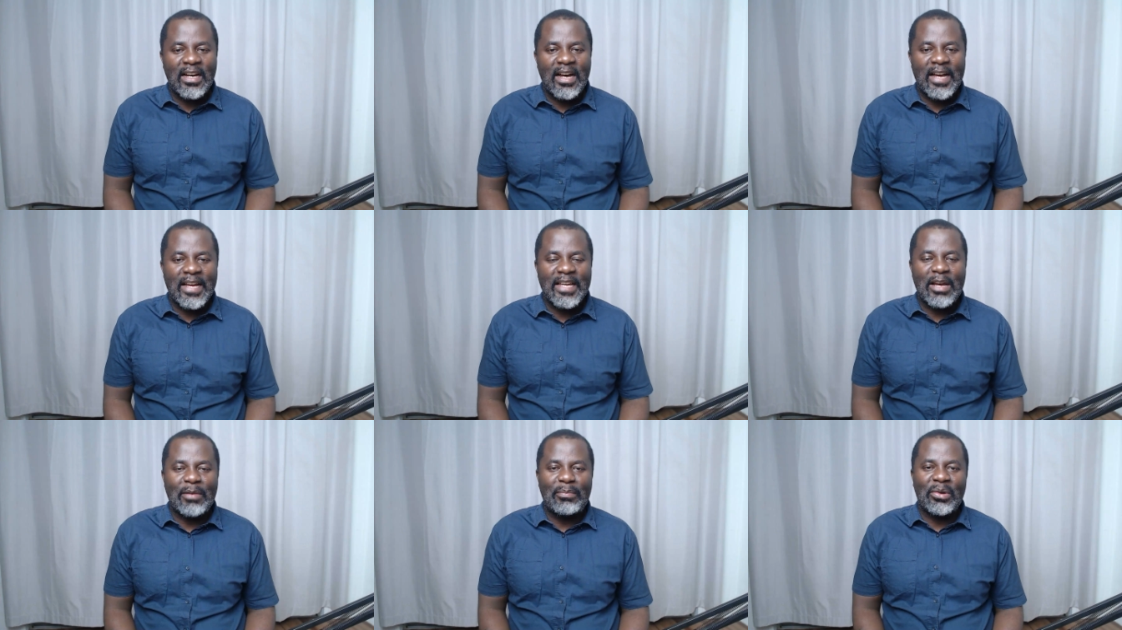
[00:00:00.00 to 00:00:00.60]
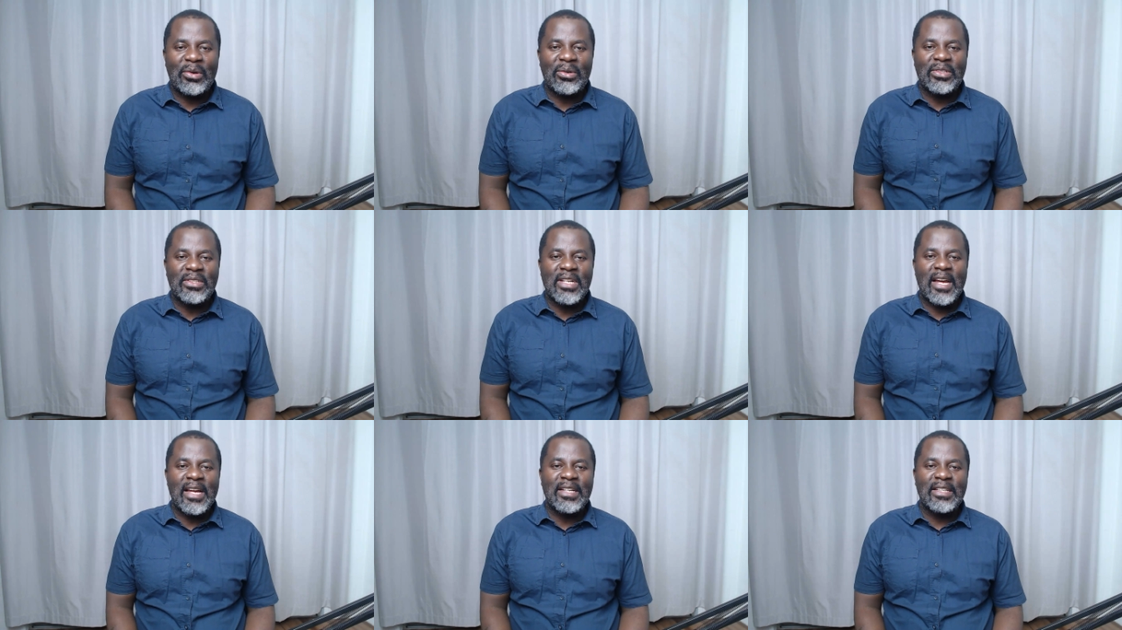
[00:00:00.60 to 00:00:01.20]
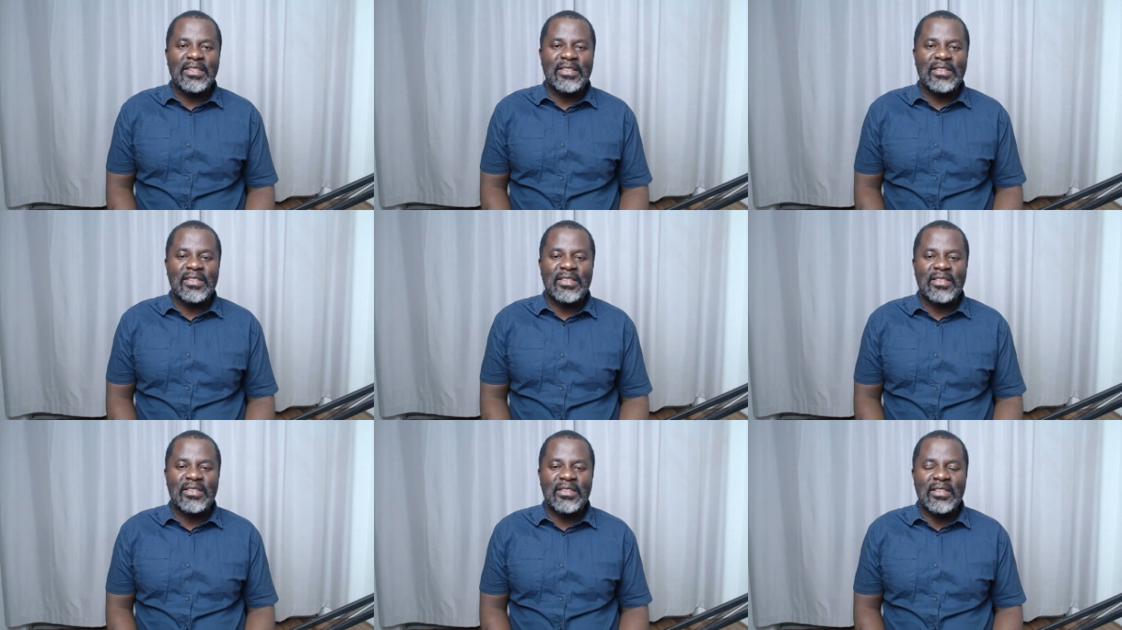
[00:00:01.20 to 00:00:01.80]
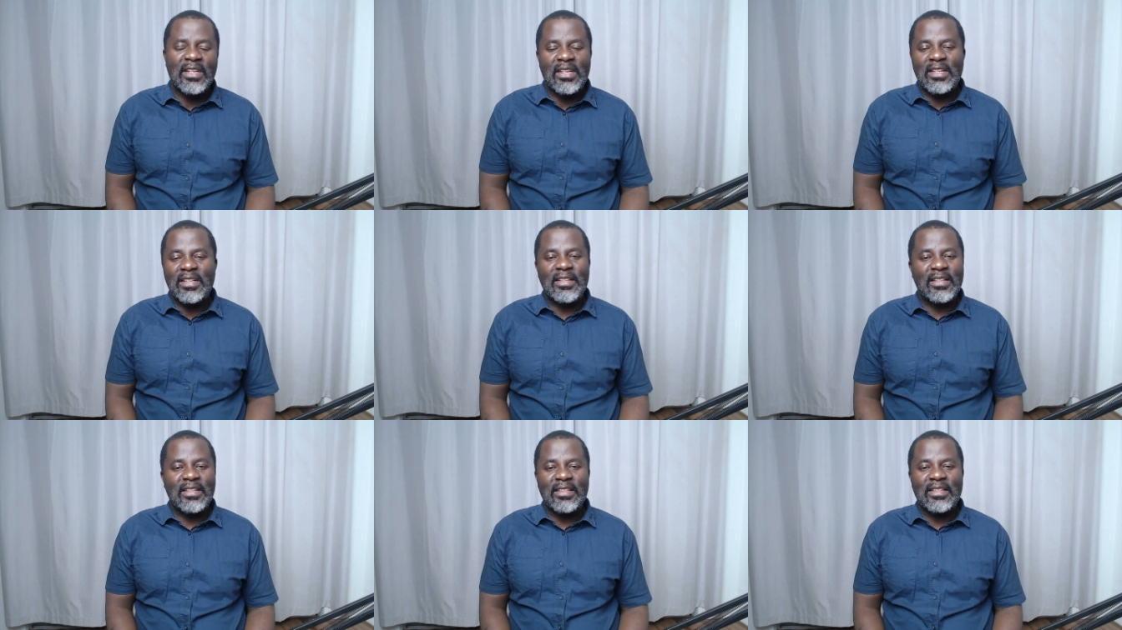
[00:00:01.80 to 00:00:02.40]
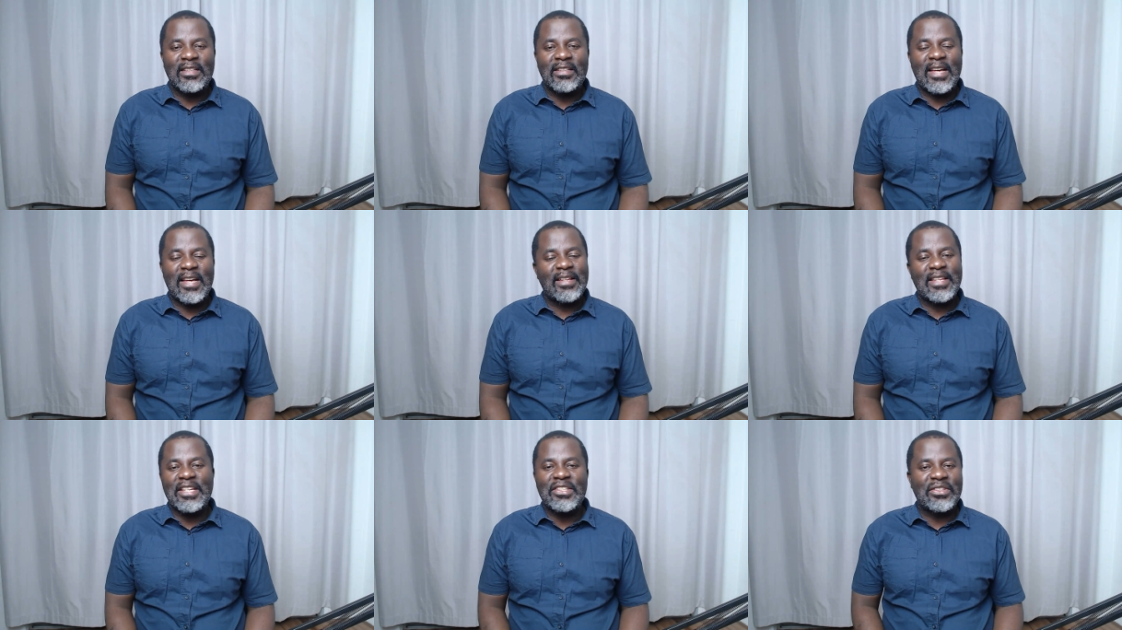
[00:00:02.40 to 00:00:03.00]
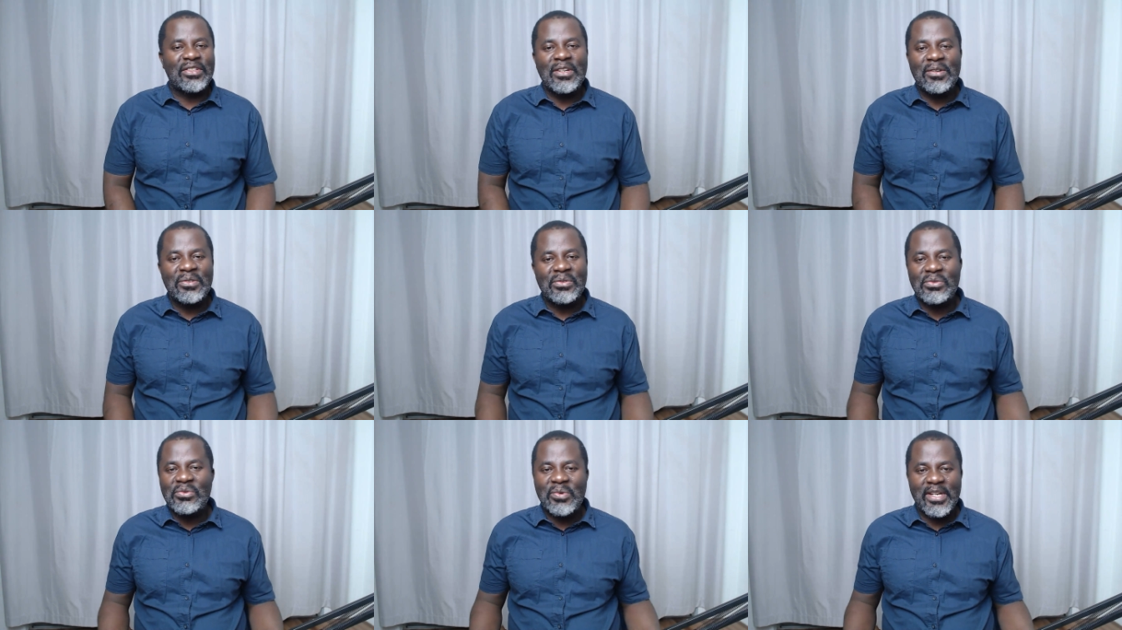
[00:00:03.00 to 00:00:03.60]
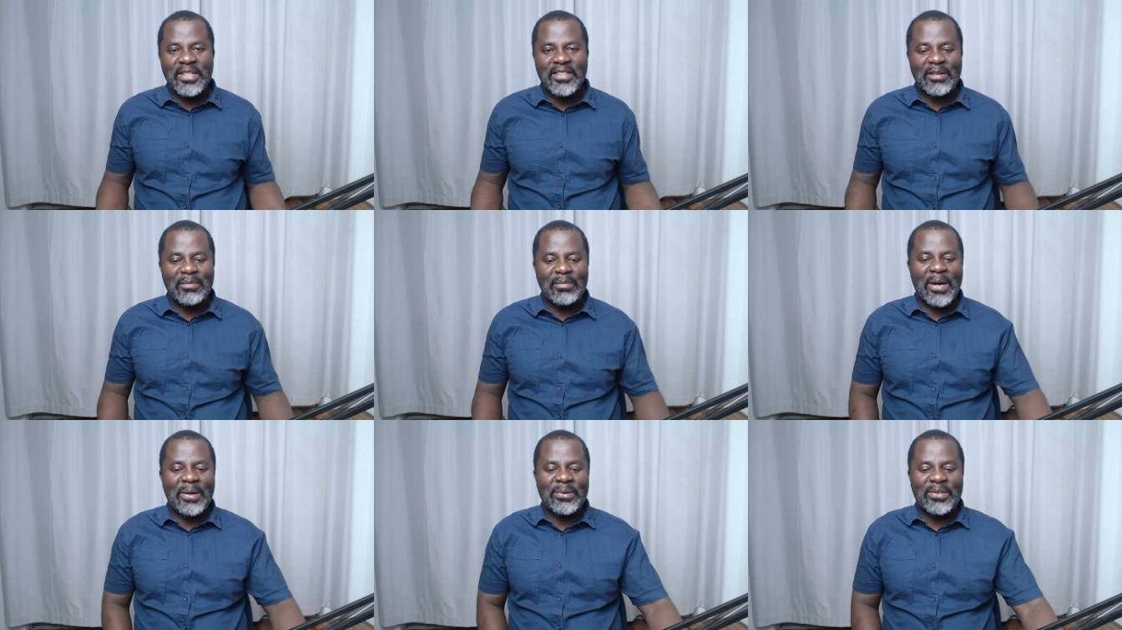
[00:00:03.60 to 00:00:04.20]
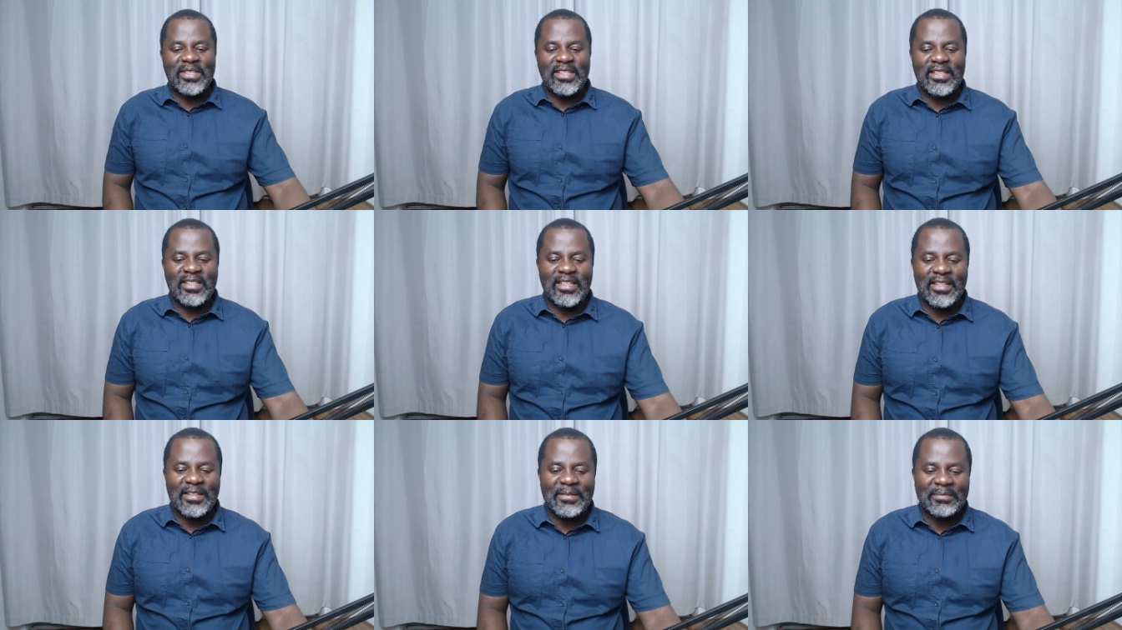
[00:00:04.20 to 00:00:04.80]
I apologize. That there is no two ways about it.